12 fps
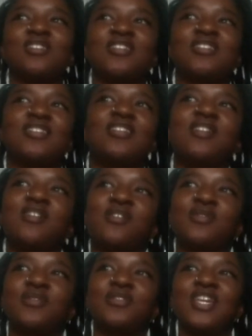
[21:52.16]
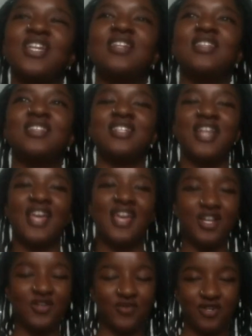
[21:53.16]
end of the
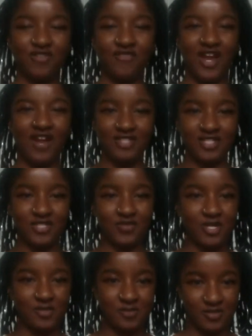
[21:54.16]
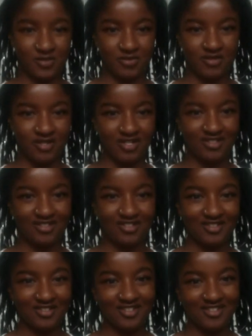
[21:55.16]
day, coronavirus is respiratory.
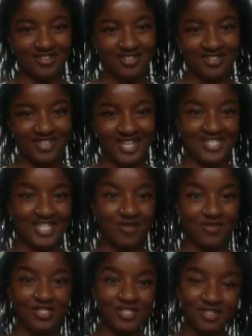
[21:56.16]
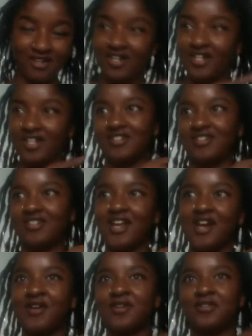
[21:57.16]
That's how it started.
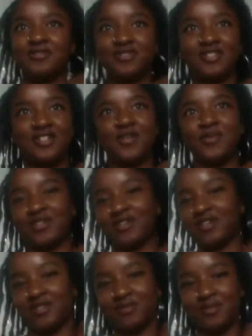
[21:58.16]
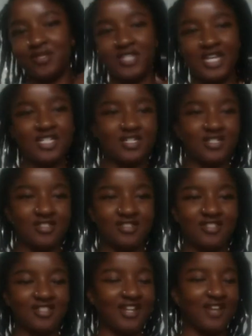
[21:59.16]
Now, with all the
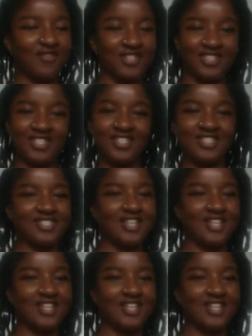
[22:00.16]
mutations and everything that they say